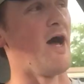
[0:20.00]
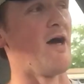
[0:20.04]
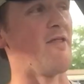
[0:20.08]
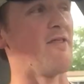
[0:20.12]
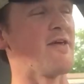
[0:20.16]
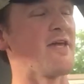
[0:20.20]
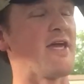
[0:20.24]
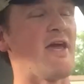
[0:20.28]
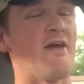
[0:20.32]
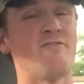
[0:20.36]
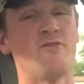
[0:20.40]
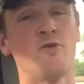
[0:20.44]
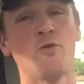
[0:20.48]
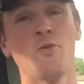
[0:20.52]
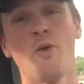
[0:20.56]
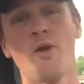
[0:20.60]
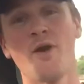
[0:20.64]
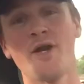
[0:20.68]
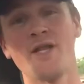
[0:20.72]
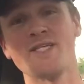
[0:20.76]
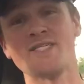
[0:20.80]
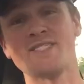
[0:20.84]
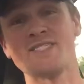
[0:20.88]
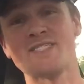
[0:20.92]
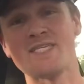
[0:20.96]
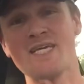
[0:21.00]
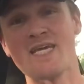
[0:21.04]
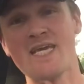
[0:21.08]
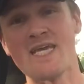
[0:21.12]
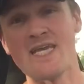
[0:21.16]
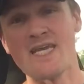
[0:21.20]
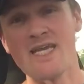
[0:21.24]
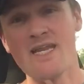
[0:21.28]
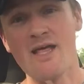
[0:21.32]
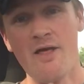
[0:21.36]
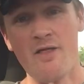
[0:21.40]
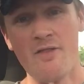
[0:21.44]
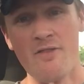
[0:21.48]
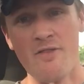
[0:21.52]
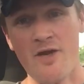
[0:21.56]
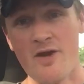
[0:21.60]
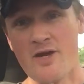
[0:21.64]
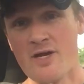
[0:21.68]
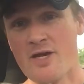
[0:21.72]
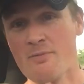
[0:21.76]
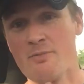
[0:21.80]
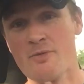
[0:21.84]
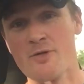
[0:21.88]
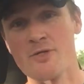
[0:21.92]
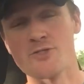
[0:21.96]
I think everyone has seen
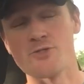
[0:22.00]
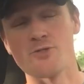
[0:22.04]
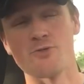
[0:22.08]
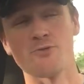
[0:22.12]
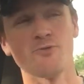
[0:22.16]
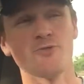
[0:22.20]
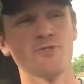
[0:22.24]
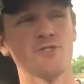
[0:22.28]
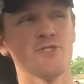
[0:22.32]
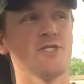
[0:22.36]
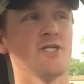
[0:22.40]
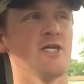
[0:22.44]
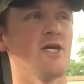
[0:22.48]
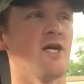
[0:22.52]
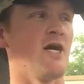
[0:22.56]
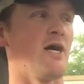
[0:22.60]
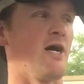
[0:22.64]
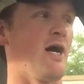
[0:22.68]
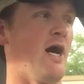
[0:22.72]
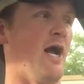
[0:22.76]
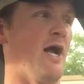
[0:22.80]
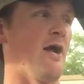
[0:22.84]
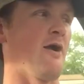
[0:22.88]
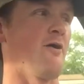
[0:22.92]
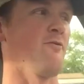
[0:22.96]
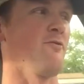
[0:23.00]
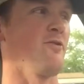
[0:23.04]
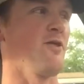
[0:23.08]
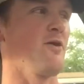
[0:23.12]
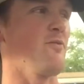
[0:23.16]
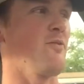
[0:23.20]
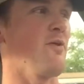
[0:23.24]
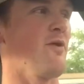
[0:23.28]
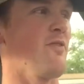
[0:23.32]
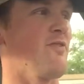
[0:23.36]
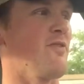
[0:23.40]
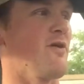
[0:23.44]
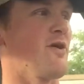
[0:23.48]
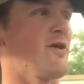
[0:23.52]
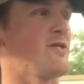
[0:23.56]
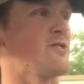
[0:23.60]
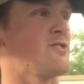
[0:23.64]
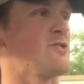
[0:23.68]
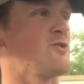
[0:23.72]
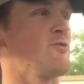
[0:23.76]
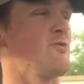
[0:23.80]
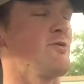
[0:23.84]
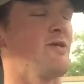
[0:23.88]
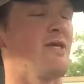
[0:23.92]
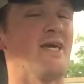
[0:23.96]
the commercials. Uh, I only went there
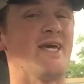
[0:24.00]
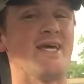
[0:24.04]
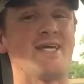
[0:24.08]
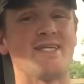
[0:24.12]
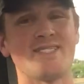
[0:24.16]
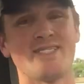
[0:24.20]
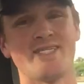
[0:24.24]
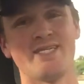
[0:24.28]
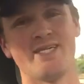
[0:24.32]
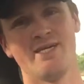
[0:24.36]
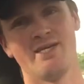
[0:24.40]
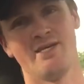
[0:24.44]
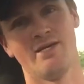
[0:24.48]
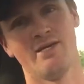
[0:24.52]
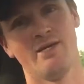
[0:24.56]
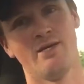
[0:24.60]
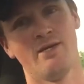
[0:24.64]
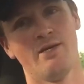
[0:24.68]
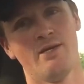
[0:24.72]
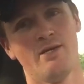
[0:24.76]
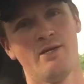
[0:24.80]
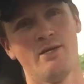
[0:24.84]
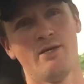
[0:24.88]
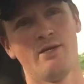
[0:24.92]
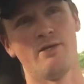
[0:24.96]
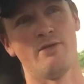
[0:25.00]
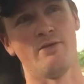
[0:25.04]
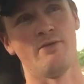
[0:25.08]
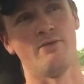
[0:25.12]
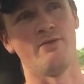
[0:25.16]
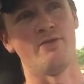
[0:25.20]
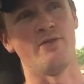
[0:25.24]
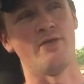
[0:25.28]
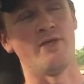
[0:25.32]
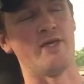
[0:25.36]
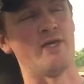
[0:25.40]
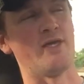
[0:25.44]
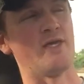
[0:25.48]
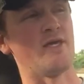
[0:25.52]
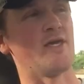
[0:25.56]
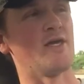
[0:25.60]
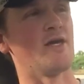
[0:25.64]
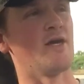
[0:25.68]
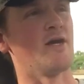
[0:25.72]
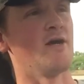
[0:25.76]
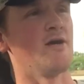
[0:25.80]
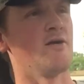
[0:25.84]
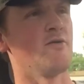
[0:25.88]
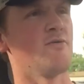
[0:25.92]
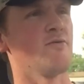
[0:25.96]
to get the